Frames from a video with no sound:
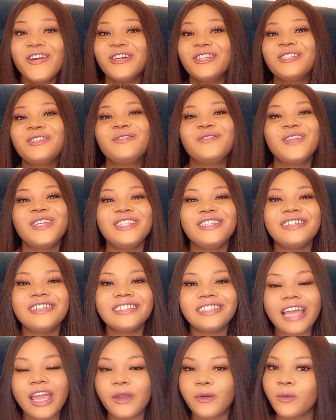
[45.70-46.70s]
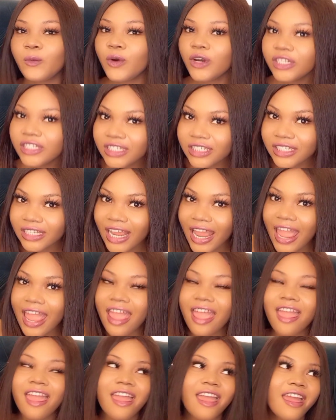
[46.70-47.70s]
whose videos I watch
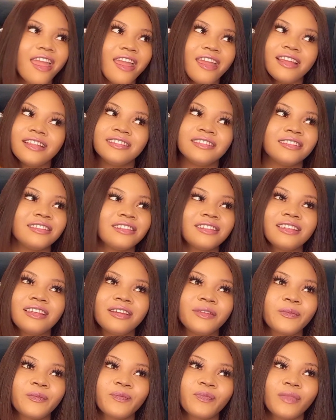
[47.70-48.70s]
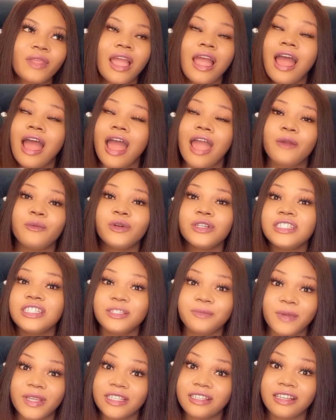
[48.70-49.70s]
and I watched
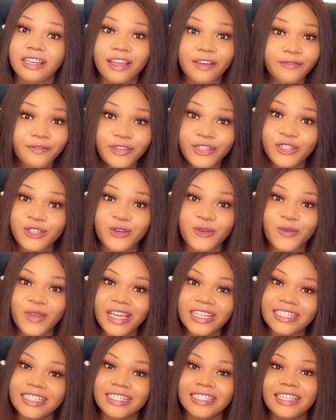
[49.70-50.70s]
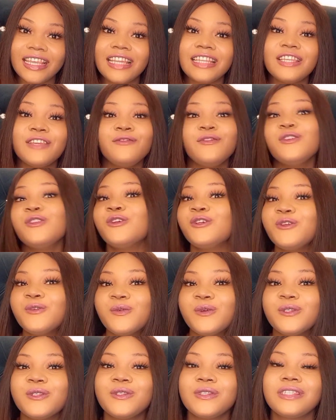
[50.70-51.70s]
this particular video where she said, if you know you
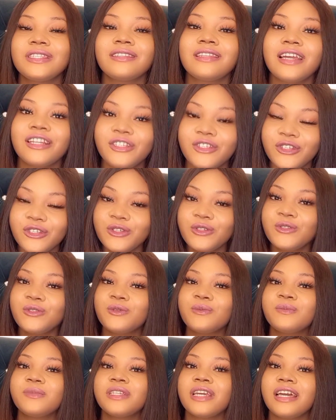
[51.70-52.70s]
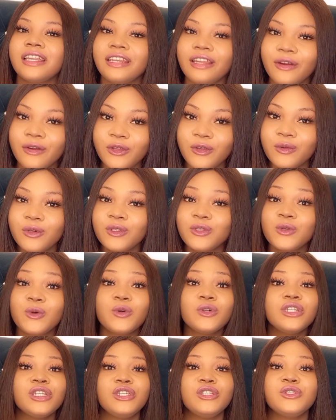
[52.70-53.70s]
want to start your YouTube channel, you want to
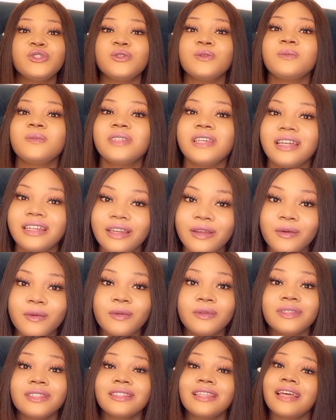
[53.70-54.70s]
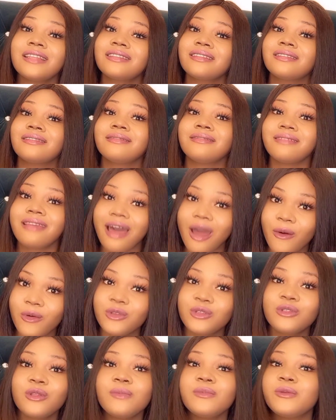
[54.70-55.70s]
own a YouTube channel, start now.
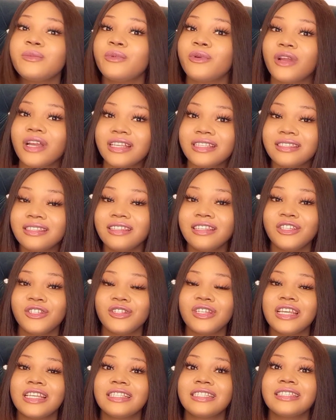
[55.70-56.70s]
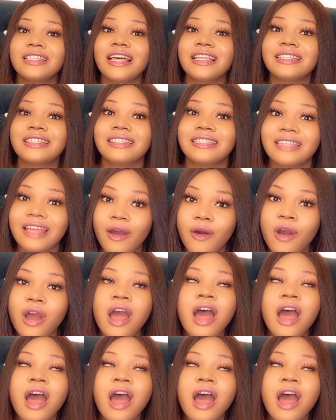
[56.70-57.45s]
Stop the procrastination and start now.